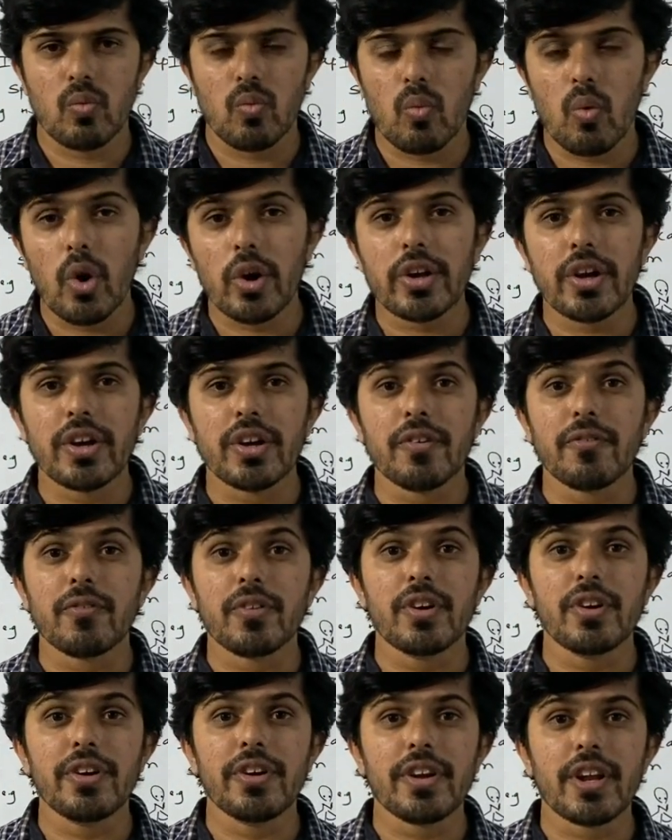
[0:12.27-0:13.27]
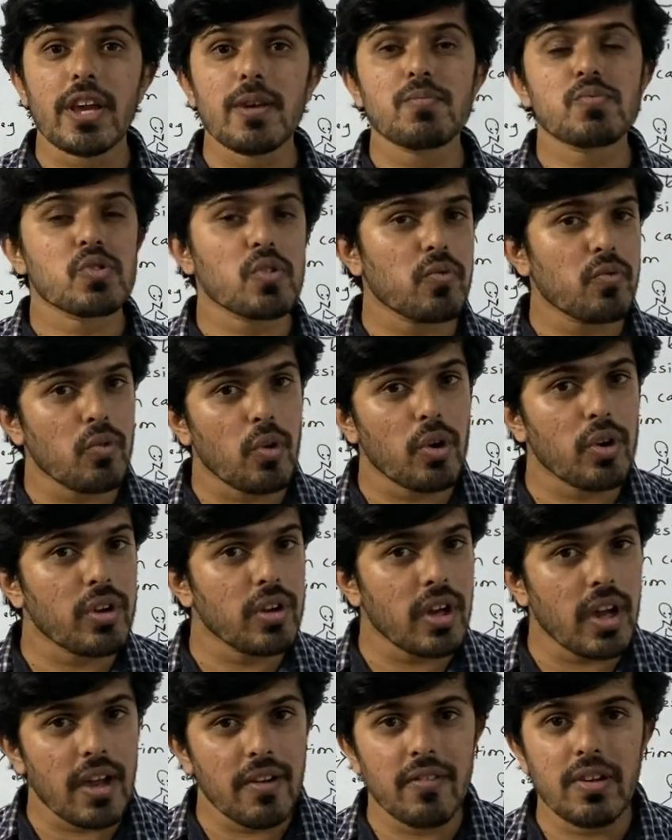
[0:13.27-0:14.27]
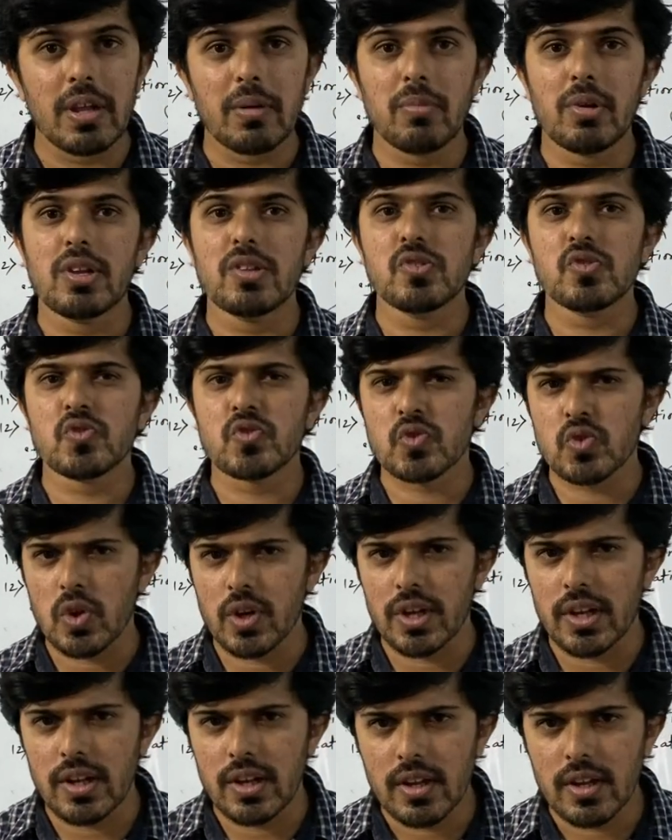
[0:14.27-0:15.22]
what are different types of water available in soil.